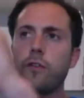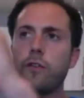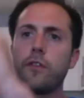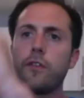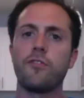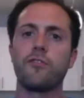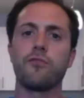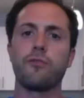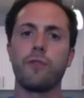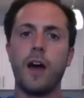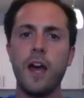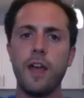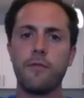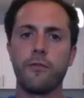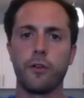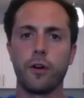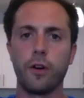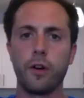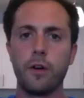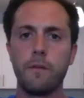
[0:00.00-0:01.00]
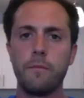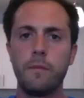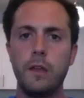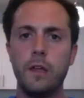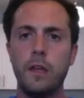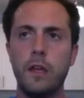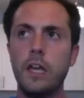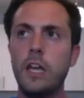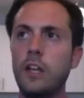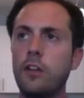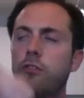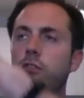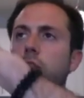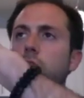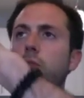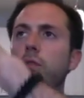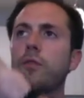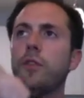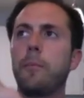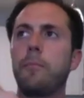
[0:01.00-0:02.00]
driver
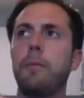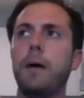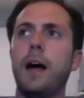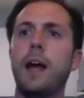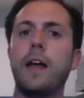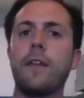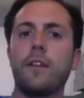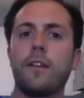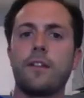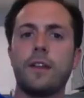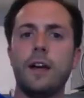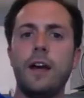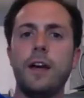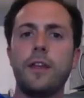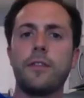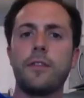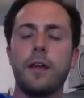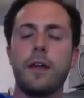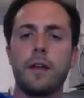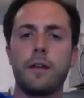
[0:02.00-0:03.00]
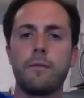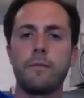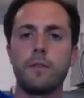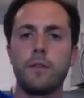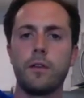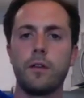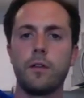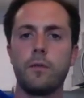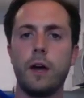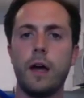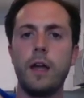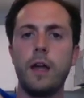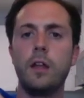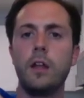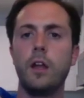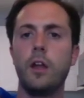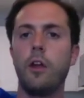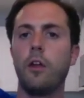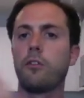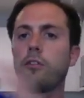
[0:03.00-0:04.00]
into the pie in the sky thing, right?
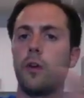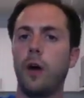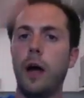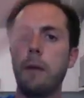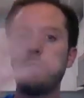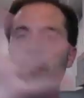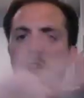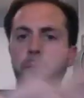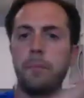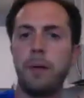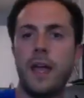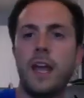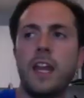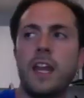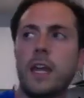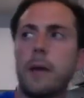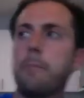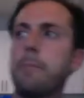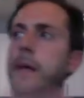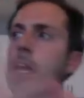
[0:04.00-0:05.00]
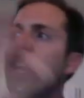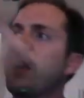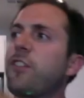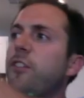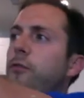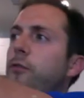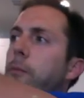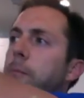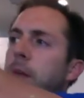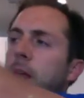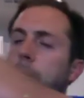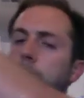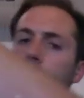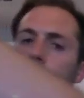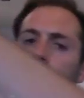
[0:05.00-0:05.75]
So I'm just painting a picture for people